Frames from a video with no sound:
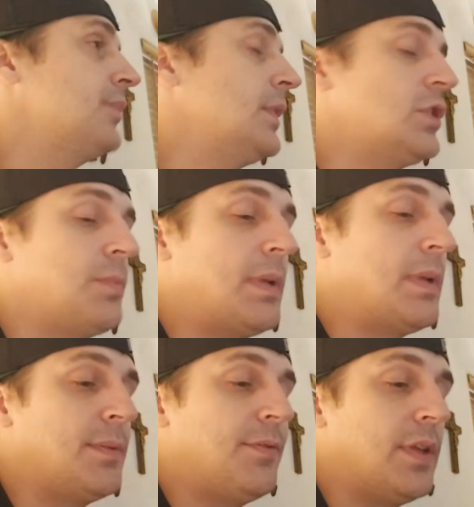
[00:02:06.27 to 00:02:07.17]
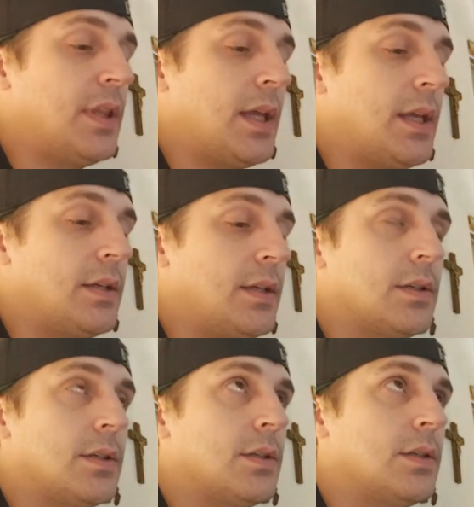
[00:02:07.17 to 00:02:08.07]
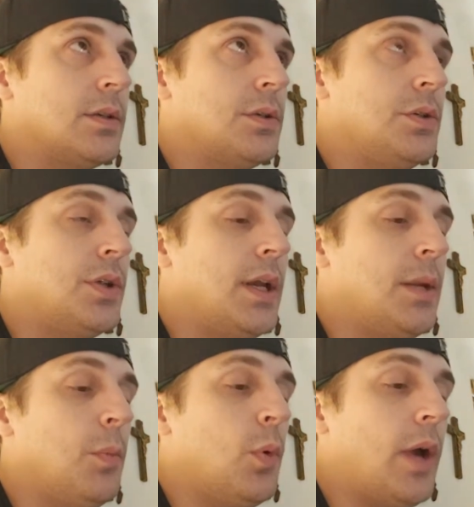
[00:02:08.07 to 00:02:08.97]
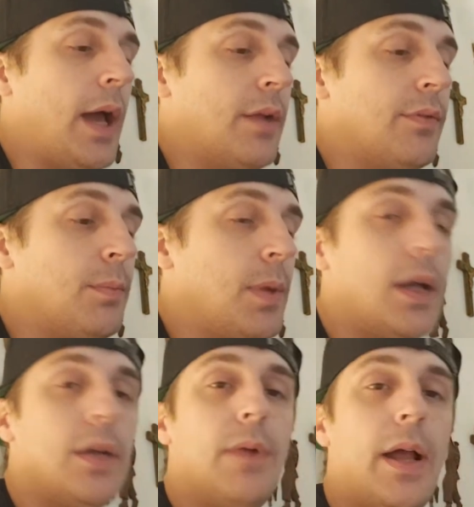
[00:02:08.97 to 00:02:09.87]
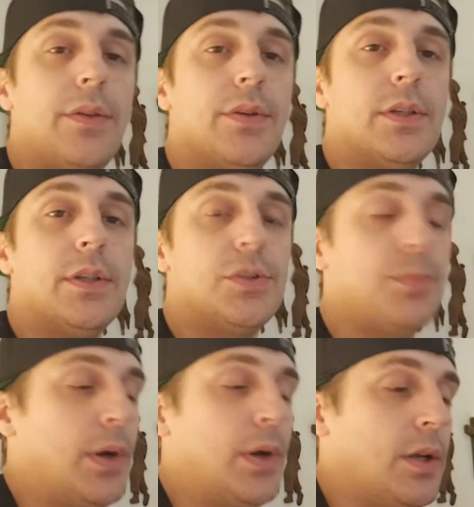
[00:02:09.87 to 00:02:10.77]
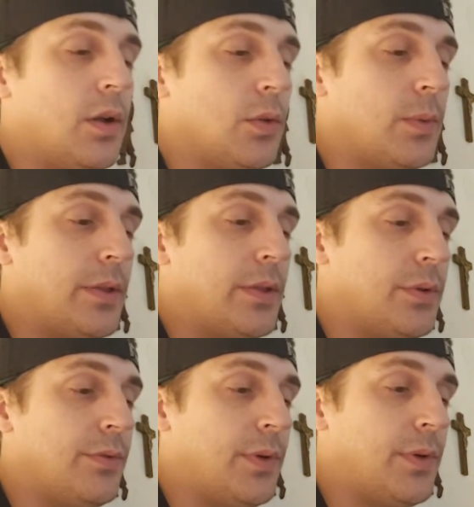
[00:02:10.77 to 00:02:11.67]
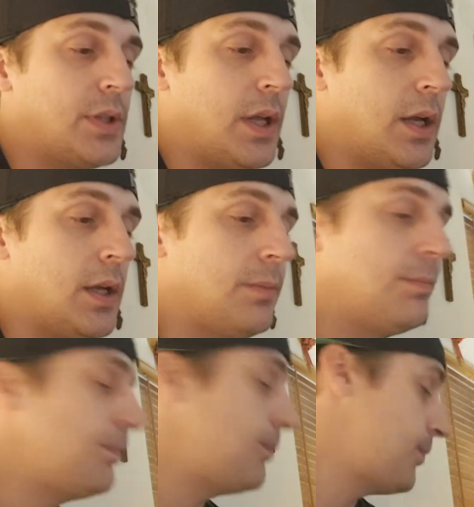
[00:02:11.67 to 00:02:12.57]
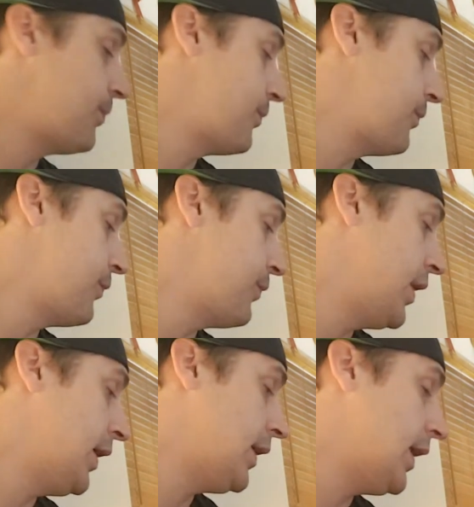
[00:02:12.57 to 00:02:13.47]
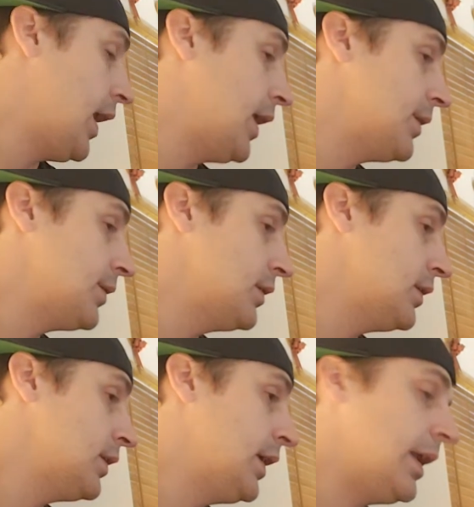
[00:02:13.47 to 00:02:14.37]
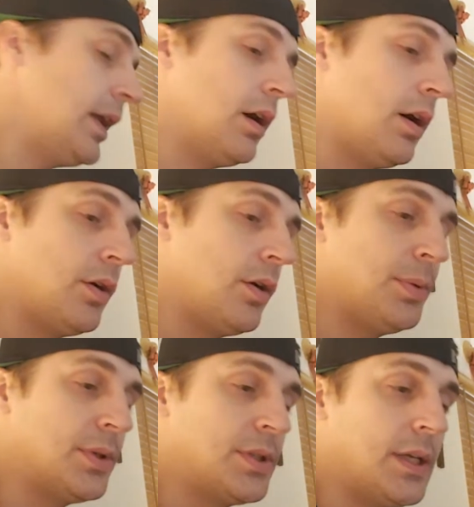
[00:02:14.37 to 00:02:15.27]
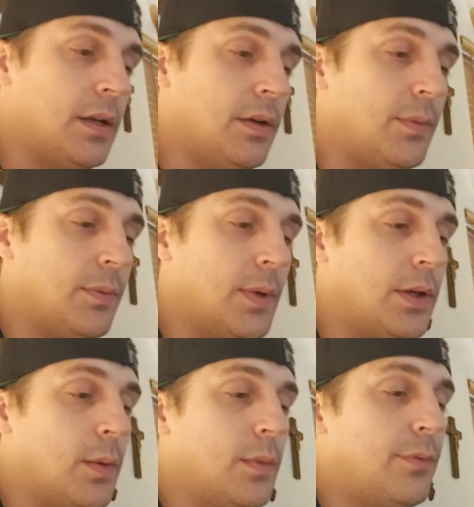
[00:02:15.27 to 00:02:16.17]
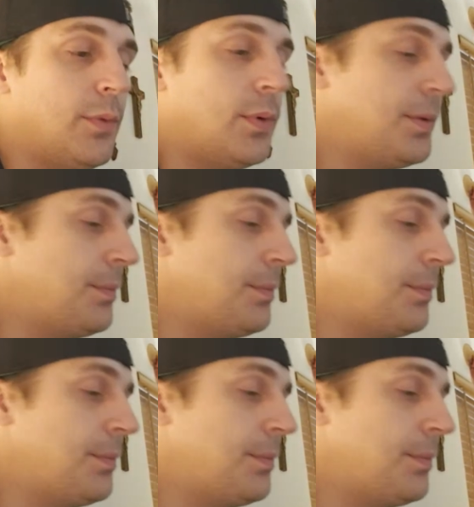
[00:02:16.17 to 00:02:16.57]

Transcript: Just makes me feel like you're getting more out of the bud rather than just burning it all the way through the first time and not getting 100% of what you're going for,